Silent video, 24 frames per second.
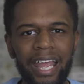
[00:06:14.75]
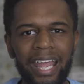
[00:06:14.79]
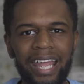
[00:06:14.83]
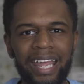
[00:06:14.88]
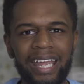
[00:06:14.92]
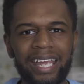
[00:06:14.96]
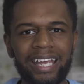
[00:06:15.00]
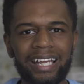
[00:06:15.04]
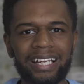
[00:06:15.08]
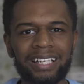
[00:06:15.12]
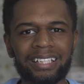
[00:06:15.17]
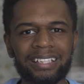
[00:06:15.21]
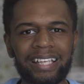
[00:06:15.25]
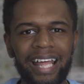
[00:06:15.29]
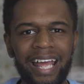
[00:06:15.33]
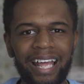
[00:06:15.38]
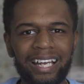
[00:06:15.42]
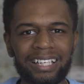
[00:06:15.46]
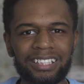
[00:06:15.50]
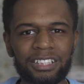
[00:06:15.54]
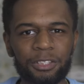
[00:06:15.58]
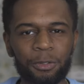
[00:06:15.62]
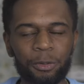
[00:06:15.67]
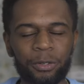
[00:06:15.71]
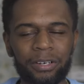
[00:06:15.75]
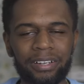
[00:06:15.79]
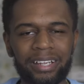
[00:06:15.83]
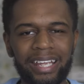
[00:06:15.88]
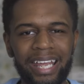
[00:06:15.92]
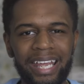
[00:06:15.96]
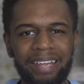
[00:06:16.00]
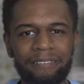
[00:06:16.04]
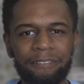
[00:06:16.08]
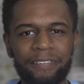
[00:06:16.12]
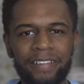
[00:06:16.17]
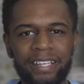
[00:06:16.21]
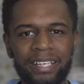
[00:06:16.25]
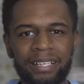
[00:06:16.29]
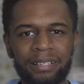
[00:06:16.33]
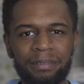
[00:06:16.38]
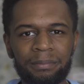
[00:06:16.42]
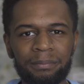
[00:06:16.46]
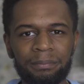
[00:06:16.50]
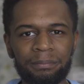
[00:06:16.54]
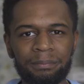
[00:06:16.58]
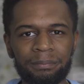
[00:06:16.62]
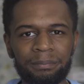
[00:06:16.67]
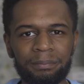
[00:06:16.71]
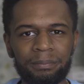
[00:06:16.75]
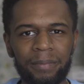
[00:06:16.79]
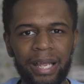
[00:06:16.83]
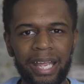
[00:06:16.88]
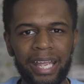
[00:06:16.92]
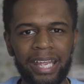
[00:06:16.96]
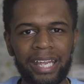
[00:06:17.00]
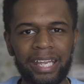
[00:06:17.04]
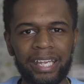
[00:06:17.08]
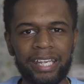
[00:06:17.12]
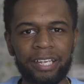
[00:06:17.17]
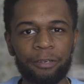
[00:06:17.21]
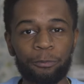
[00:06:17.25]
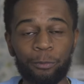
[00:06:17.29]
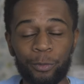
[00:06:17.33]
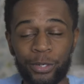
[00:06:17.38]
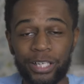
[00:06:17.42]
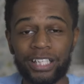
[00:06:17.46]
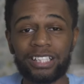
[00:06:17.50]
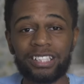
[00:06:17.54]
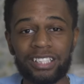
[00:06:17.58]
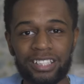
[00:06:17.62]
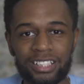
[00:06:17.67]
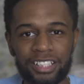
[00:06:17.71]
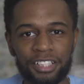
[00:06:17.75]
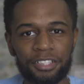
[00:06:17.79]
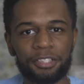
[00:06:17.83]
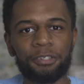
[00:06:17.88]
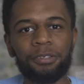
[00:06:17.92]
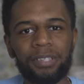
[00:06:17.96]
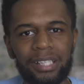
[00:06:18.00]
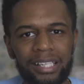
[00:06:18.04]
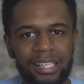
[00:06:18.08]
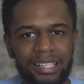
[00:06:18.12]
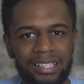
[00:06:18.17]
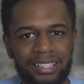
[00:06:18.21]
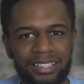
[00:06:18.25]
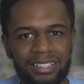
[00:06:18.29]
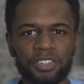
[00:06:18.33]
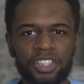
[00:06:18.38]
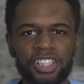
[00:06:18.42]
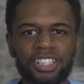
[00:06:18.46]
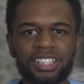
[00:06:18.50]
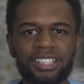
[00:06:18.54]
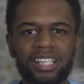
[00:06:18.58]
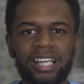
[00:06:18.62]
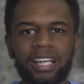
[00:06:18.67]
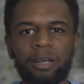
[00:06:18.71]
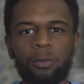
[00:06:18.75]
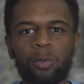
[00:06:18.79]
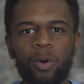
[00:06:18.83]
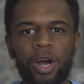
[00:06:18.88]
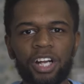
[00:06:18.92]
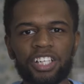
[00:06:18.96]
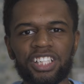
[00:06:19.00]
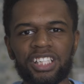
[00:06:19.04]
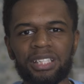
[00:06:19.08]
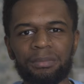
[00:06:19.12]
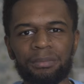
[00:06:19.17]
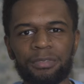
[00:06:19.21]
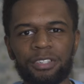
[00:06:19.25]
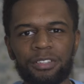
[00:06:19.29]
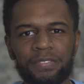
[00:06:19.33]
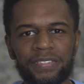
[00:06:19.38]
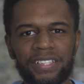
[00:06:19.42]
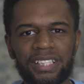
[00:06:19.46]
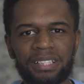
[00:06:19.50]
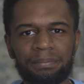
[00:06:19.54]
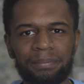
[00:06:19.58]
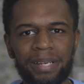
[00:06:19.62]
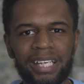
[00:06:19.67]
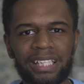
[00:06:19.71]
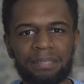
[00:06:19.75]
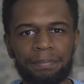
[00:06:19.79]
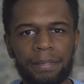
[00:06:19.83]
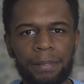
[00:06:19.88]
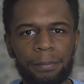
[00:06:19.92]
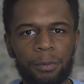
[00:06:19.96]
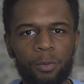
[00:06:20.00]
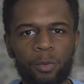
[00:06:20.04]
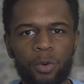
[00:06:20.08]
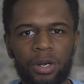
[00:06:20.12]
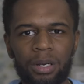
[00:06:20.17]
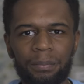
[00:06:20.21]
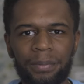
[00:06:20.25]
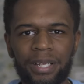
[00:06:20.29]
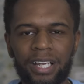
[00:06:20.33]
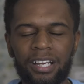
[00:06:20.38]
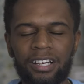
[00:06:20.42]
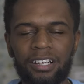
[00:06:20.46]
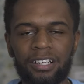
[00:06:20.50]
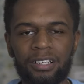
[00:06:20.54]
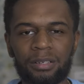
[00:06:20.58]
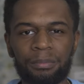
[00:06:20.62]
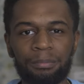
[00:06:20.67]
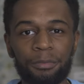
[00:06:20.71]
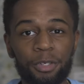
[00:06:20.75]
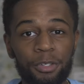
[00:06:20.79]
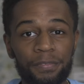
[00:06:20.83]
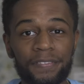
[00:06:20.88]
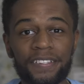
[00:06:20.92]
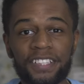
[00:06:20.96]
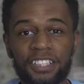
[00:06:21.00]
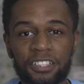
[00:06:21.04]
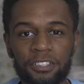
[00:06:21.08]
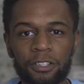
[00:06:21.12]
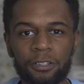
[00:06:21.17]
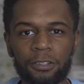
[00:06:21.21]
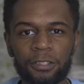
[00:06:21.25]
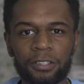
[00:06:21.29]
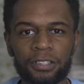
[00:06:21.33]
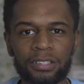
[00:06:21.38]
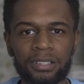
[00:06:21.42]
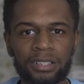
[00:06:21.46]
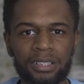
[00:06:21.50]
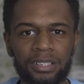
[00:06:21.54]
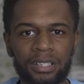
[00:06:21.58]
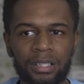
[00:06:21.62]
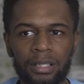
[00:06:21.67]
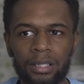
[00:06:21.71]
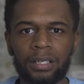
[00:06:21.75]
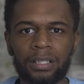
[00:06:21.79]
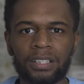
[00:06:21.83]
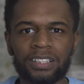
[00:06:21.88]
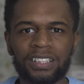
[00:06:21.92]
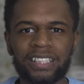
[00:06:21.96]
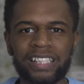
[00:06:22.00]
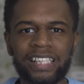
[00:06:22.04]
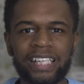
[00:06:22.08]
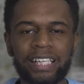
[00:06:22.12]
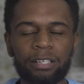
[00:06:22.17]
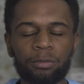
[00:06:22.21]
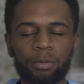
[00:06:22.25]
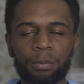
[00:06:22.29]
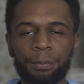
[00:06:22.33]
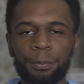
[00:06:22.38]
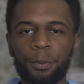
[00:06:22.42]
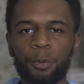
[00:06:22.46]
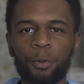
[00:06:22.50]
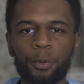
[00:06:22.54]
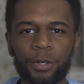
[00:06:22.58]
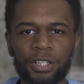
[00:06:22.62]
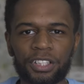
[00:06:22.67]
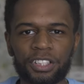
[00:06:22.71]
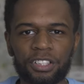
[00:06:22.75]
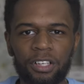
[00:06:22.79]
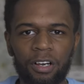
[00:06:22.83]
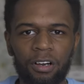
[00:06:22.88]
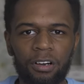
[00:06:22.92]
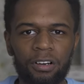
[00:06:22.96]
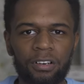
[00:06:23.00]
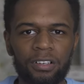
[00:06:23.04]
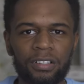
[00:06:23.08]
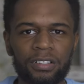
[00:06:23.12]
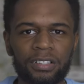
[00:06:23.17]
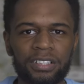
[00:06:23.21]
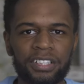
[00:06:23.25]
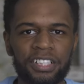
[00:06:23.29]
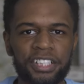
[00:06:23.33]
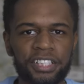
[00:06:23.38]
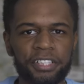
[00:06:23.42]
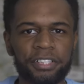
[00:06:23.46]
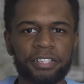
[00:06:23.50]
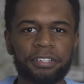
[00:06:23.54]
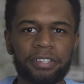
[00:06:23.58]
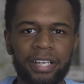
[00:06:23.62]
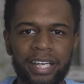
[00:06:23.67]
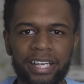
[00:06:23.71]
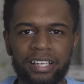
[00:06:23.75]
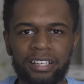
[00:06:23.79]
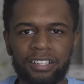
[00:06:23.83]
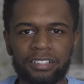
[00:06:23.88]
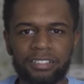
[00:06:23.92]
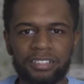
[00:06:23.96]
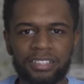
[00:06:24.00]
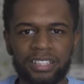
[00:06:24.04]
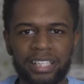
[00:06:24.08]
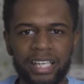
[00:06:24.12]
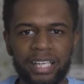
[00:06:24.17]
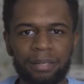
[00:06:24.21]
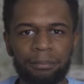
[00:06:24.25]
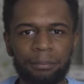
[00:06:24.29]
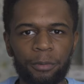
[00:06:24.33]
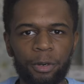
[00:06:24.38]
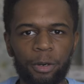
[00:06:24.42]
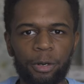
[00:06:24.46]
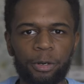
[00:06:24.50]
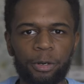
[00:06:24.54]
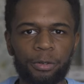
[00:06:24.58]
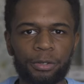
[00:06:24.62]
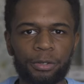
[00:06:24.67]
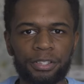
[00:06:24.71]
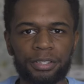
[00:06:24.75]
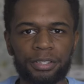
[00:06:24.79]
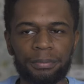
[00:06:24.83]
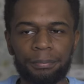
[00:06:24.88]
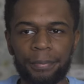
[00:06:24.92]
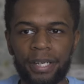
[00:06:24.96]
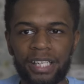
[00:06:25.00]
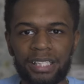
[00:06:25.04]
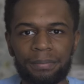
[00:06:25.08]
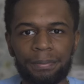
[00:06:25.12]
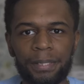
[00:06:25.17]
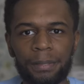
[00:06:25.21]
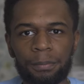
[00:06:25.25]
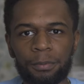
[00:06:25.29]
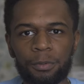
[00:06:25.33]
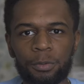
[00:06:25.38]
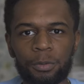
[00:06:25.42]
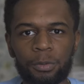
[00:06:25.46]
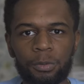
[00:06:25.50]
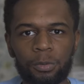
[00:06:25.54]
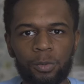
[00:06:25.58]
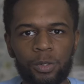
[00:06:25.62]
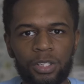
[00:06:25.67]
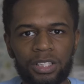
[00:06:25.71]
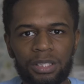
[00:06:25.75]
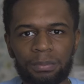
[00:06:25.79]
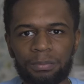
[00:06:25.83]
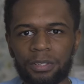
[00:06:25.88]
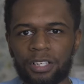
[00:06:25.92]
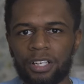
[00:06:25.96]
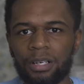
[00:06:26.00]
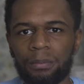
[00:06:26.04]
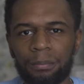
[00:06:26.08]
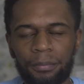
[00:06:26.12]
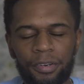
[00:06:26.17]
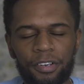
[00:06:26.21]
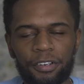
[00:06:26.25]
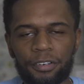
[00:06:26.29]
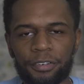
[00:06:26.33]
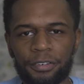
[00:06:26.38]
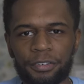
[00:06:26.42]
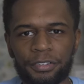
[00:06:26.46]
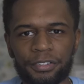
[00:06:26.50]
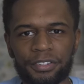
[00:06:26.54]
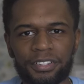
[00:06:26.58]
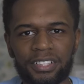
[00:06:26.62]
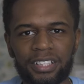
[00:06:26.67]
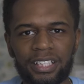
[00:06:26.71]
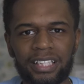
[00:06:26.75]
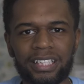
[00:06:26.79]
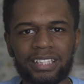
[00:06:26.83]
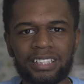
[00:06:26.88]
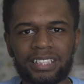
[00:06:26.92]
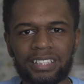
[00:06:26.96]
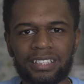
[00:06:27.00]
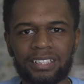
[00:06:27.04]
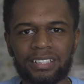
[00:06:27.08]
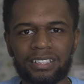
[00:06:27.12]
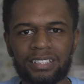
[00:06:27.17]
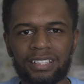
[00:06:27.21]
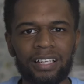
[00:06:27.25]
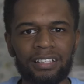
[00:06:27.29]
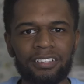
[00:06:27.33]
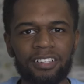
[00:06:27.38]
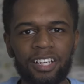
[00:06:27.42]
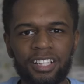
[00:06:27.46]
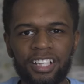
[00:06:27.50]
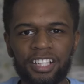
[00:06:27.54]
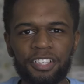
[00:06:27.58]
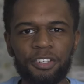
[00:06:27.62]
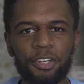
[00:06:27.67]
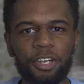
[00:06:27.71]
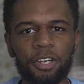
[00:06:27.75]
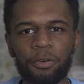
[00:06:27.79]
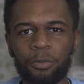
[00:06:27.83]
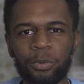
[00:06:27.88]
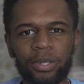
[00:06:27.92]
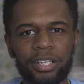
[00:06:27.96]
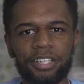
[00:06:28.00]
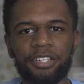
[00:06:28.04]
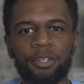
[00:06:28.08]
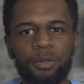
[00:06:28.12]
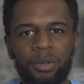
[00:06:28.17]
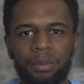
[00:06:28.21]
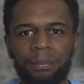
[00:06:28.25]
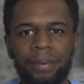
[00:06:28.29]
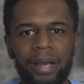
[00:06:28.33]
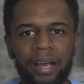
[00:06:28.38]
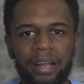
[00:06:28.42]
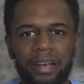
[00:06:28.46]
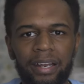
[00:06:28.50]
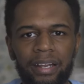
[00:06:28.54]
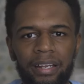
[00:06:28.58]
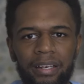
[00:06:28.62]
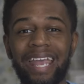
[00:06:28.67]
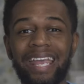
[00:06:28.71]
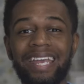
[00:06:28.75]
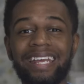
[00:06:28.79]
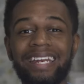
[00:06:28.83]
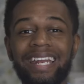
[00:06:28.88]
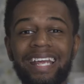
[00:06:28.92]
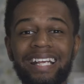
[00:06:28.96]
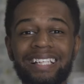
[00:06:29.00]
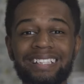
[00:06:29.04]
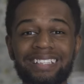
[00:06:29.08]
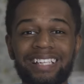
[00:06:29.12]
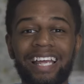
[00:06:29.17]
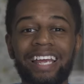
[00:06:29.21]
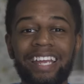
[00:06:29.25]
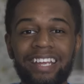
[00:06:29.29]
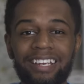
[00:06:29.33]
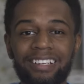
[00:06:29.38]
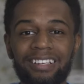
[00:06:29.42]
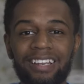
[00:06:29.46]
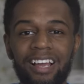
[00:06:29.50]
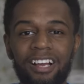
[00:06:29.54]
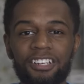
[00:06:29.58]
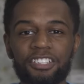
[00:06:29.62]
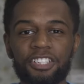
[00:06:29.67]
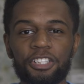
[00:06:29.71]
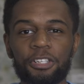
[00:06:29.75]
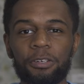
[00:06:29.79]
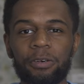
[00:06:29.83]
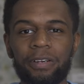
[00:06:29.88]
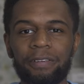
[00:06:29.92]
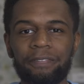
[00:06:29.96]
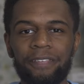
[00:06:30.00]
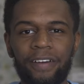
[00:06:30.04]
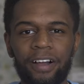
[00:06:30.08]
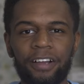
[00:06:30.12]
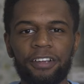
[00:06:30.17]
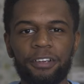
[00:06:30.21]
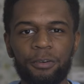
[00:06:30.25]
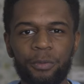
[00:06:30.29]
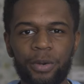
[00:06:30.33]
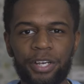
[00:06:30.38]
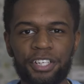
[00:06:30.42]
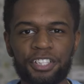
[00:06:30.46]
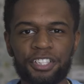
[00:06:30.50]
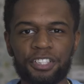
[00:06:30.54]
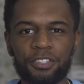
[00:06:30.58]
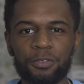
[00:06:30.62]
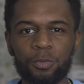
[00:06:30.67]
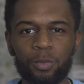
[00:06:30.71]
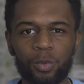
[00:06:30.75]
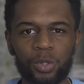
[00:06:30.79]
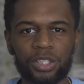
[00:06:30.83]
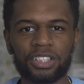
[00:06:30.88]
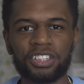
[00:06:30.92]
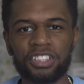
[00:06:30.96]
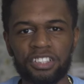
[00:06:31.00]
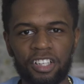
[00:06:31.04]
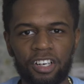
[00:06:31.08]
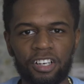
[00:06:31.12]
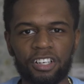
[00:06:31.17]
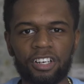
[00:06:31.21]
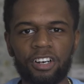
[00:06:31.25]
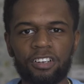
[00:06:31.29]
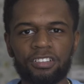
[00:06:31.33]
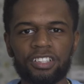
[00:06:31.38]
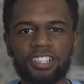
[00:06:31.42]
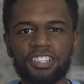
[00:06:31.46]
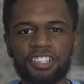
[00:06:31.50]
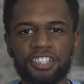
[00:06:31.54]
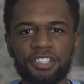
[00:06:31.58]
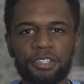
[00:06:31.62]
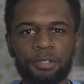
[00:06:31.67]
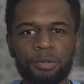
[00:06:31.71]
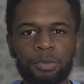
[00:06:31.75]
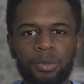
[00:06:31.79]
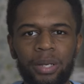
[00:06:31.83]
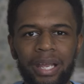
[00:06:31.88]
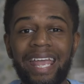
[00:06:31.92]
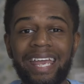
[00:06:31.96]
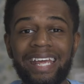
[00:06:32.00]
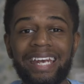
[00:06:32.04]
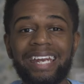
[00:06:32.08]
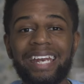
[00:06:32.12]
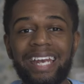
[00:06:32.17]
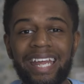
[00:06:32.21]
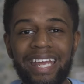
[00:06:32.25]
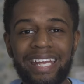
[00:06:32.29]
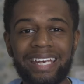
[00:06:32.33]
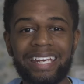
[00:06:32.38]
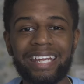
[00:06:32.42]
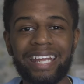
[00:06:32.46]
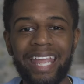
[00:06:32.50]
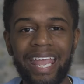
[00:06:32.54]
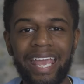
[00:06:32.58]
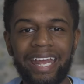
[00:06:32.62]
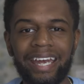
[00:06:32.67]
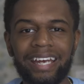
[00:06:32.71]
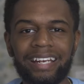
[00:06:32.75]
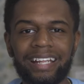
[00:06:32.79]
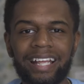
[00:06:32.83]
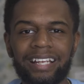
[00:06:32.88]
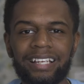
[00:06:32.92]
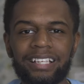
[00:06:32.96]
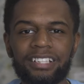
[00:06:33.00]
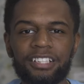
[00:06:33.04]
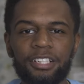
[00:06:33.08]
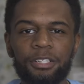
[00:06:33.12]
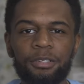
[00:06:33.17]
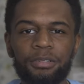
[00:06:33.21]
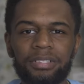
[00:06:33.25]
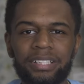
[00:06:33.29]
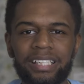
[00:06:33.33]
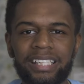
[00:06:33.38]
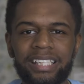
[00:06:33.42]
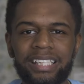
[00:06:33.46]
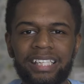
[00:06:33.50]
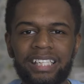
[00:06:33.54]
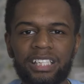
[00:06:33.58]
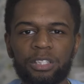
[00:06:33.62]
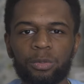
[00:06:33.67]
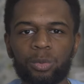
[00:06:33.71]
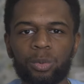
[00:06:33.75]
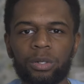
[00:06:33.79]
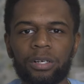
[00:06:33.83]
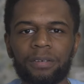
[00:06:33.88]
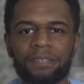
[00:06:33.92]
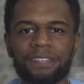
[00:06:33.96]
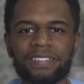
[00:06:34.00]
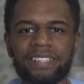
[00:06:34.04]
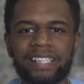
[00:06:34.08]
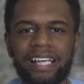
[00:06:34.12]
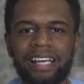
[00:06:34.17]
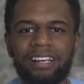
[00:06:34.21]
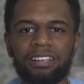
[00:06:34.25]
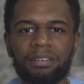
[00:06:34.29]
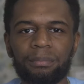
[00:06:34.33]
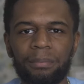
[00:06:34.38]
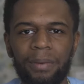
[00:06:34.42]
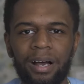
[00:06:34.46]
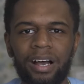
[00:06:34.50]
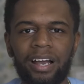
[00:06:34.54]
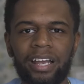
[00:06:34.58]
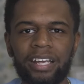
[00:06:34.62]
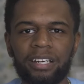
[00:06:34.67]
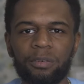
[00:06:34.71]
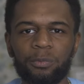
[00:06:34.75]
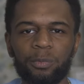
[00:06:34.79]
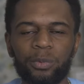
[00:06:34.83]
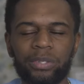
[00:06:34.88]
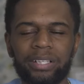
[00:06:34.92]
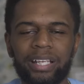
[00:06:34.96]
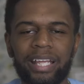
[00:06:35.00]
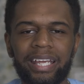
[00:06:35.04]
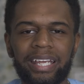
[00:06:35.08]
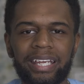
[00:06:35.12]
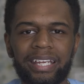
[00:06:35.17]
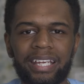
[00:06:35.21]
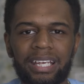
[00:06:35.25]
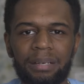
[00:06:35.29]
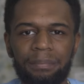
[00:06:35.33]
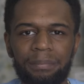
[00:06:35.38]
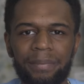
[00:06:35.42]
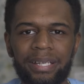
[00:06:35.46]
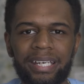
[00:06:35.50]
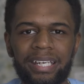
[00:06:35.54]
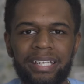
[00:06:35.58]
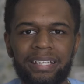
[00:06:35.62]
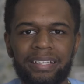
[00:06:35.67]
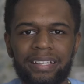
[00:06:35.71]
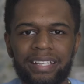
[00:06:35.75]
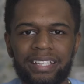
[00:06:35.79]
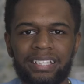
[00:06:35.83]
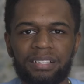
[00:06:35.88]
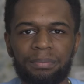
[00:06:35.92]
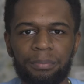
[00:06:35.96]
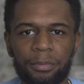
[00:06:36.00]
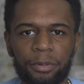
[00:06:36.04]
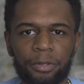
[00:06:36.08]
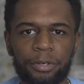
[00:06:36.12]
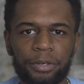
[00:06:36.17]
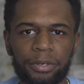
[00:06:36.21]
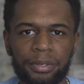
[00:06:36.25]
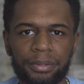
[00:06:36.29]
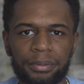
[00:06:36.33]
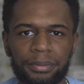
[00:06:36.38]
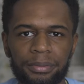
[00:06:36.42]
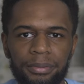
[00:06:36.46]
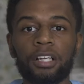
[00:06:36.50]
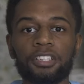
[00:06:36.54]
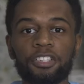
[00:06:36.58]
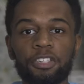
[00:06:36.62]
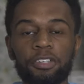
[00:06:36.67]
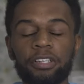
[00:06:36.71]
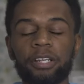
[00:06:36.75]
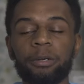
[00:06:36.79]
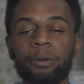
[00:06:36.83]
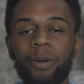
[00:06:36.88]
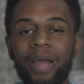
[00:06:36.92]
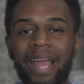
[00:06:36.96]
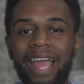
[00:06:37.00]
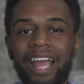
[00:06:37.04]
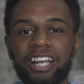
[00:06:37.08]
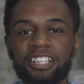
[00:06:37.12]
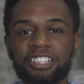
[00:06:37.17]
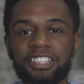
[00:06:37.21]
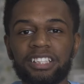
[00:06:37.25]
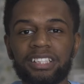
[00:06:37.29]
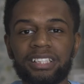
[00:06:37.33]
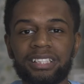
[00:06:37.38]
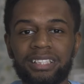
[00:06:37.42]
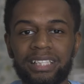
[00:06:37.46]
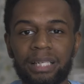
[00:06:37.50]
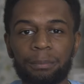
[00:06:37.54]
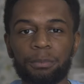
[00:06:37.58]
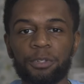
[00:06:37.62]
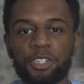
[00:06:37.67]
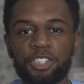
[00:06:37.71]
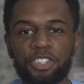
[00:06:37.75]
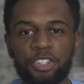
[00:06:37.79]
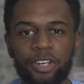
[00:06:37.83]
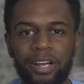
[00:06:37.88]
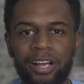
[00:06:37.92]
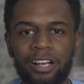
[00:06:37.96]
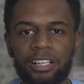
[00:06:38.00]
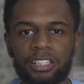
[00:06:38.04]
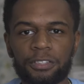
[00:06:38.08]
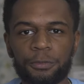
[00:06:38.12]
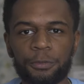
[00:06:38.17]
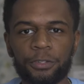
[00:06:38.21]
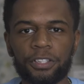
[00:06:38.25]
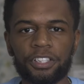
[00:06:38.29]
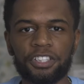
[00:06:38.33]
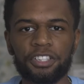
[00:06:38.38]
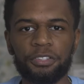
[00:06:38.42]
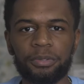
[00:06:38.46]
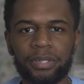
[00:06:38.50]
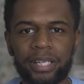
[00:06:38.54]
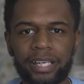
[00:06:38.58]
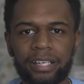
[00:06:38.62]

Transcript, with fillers: And that sort of gave them a reason to do this. Just like watching movies makes people want to become movie stars, seeing reports on serial killers and murderers makes people want to become murderers. It's nothing you can really do about it. And a psychological evaluation was done on the two, and it indicated that the two teens were of sound mind when they committed this murder. So there were actually separate trials for the two